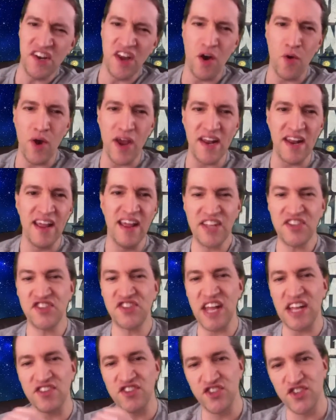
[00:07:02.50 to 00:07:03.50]
you know it, it's
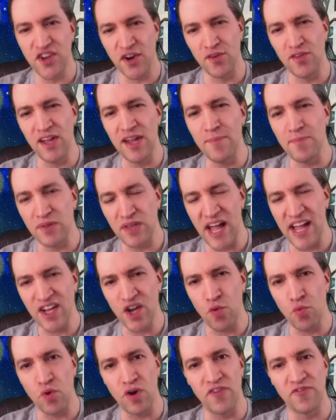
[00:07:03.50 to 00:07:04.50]
that surly
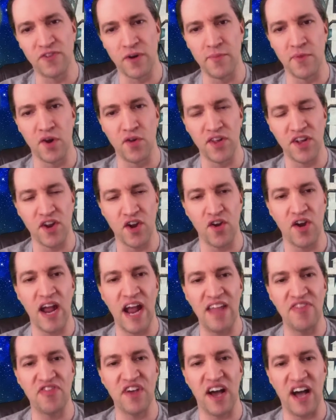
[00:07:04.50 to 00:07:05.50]
plank of wood from earlier
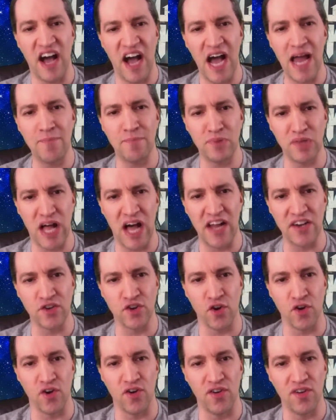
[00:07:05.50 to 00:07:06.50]
and the hot blonde
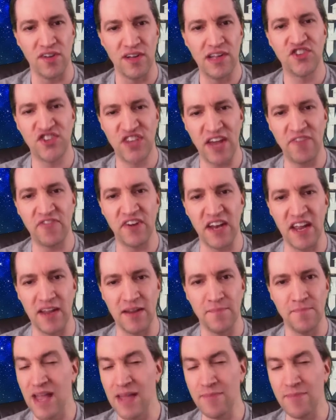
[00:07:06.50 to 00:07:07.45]
girl, Stephanie.